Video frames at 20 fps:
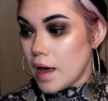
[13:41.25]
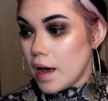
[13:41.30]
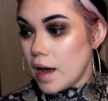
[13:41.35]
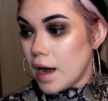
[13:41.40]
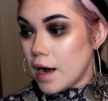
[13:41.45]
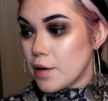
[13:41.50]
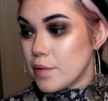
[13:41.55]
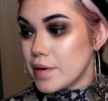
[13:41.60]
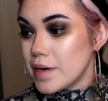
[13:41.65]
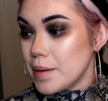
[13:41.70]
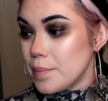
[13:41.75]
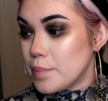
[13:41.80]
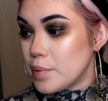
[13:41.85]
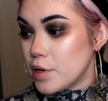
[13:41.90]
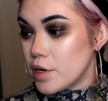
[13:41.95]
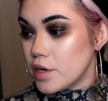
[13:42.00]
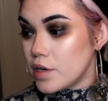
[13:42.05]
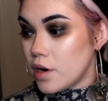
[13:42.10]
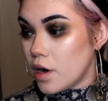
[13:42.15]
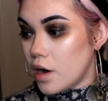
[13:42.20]
I already
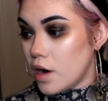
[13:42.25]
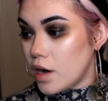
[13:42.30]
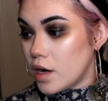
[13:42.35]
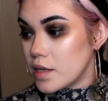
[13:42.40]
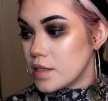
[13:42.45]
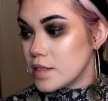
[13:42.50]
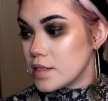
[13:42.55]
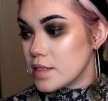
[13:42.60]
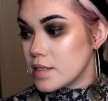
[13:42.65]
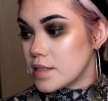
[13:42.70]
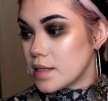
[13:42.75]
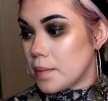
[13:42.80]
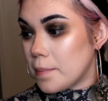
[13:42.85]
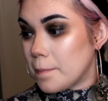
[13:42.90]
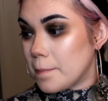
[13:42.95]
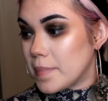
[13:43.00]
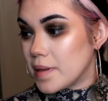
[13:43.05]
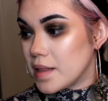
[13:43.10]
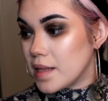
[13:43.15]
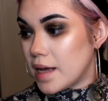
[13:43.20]
put on some
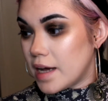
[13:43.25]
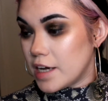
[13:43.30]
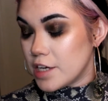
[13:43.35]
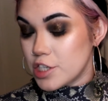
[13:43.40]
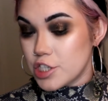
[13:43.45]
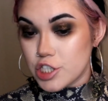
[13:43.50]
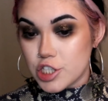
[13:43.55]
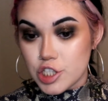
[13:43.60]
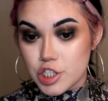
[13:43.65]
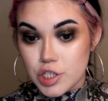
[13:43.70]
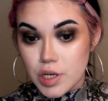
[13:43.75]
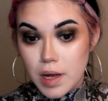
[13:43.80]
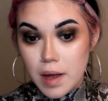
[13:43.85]
blush,